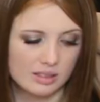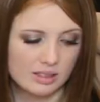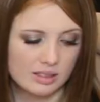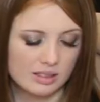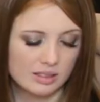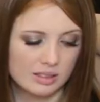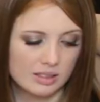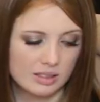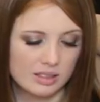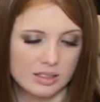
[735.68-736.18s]

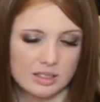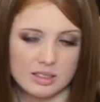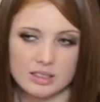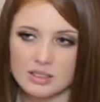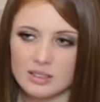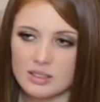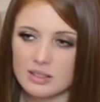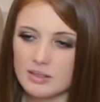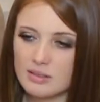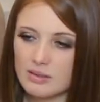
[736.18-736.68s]

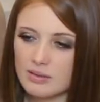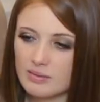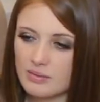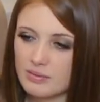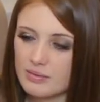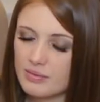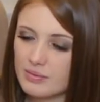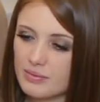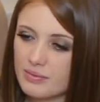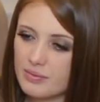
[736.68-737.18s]

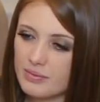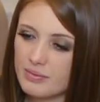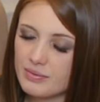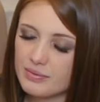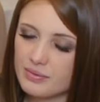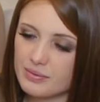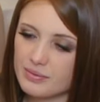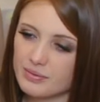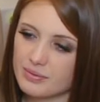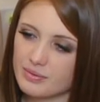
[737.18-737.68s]

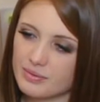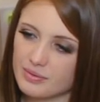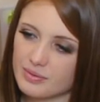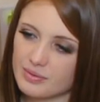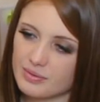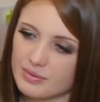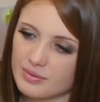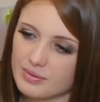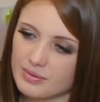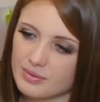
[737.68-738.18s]

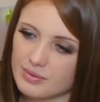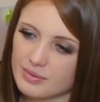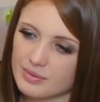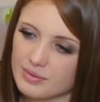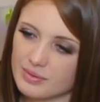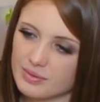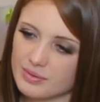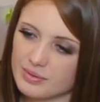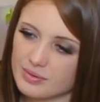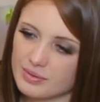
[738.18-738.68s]

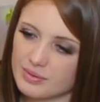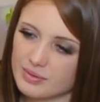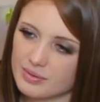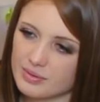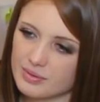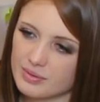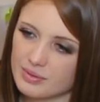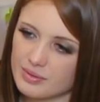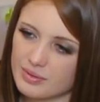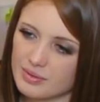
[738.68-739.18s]

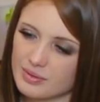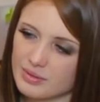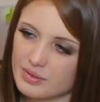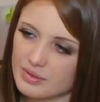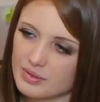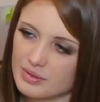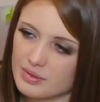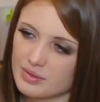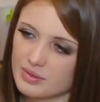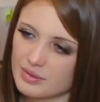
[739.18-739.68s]

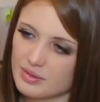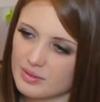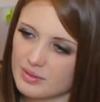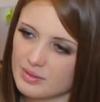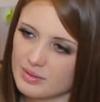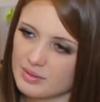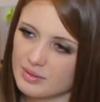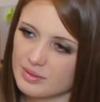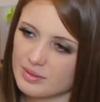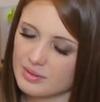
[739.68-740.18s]

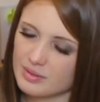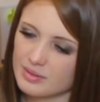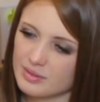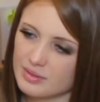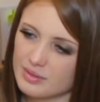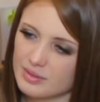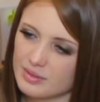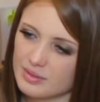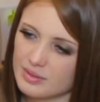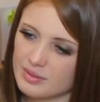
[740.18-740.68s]

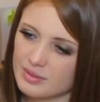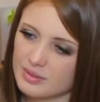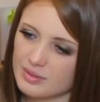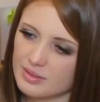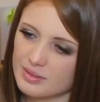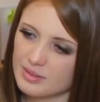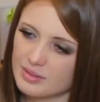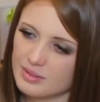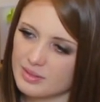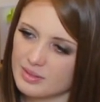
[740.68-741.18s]

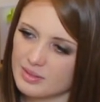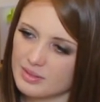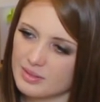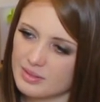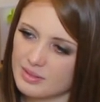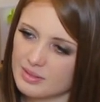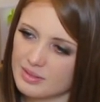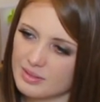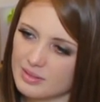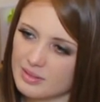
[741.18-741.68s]

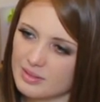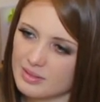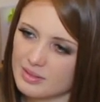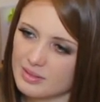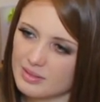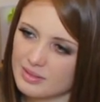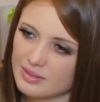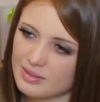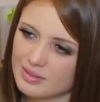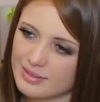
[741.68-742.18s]

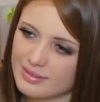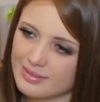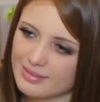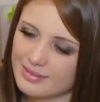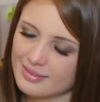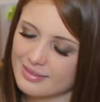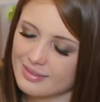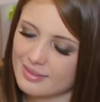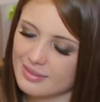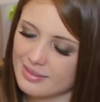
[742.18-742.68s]

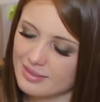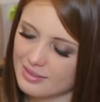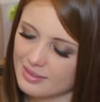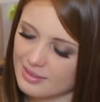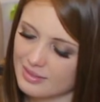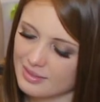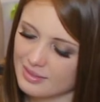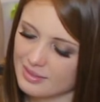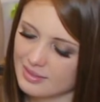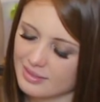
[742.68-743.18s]

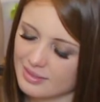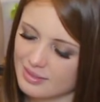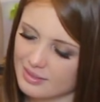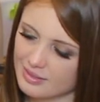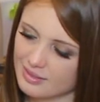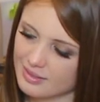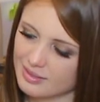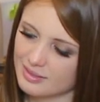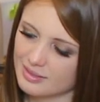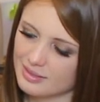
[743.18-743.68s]
[no speech]